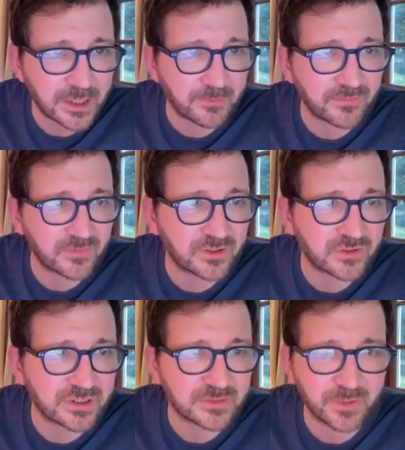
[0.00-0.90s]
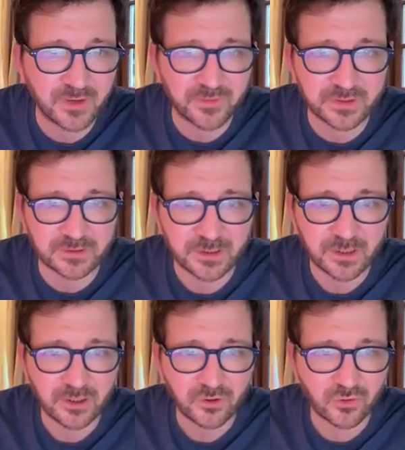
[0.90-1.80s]
Yep, the address is perfect.
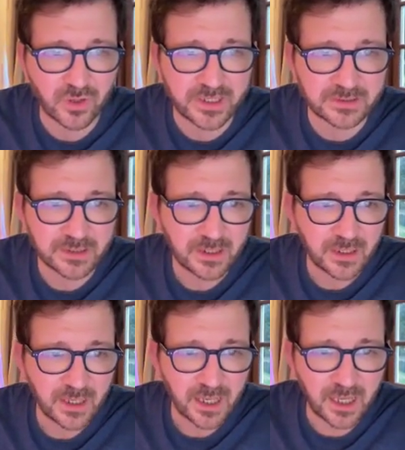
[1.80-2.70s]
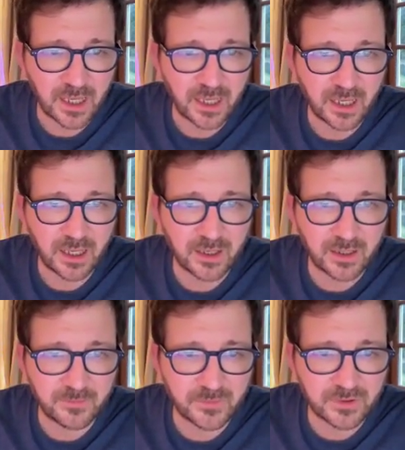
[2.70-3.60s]
Great.
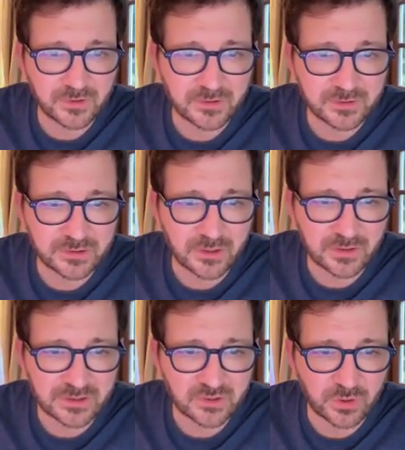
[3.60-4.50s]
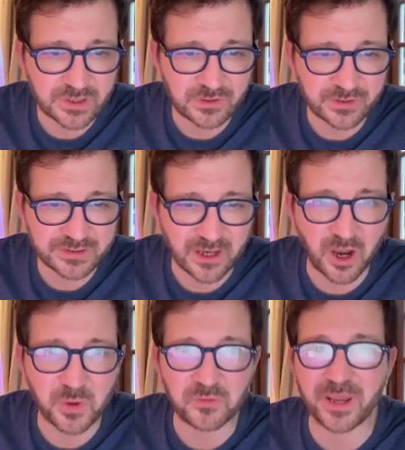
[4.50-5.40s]
Total is $20.
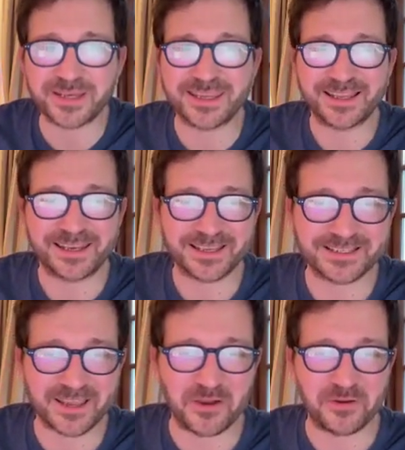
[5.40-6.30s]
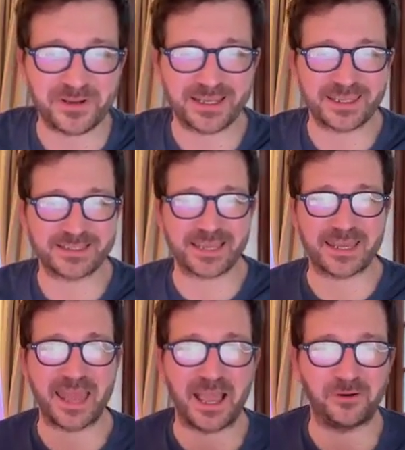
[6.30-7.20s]
Are we ready? Let's go. Clicking send
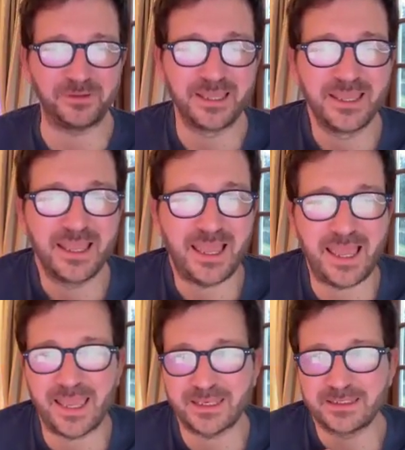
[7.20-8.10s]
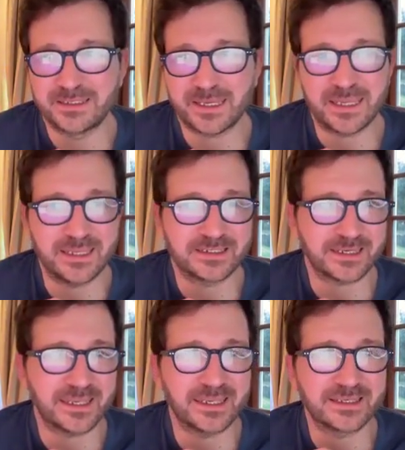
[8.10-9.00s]
now. And it
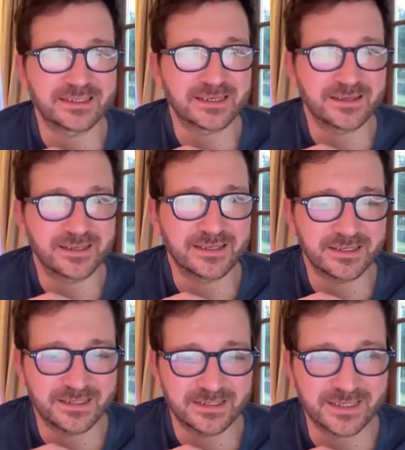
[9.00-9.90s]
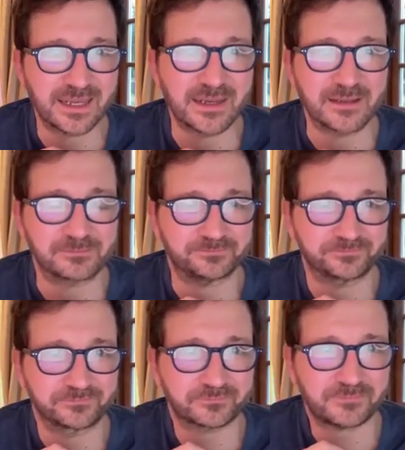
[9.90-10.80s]
is sending.
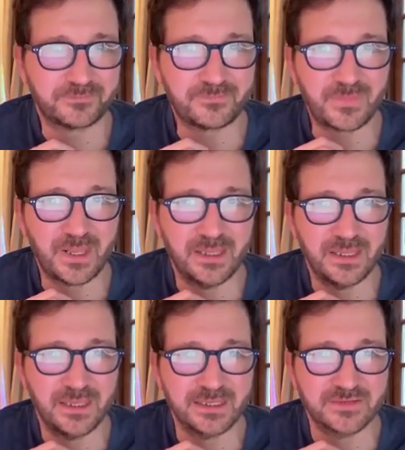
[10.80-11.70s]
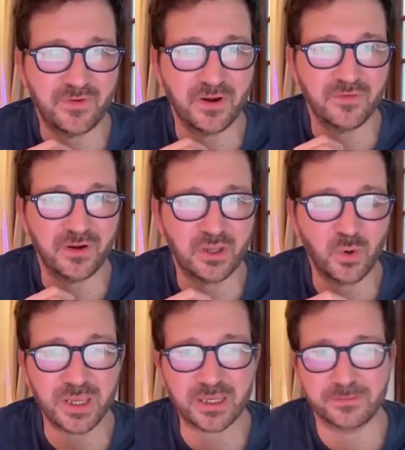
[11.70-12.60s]
It's very, very
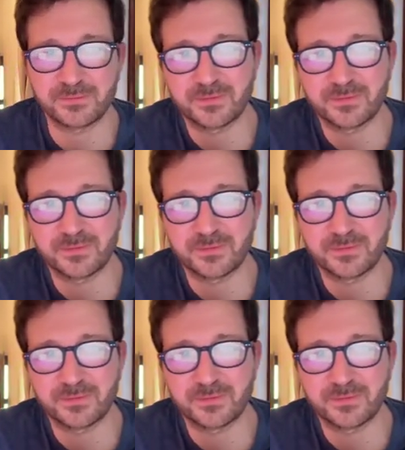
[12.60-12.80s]
quick.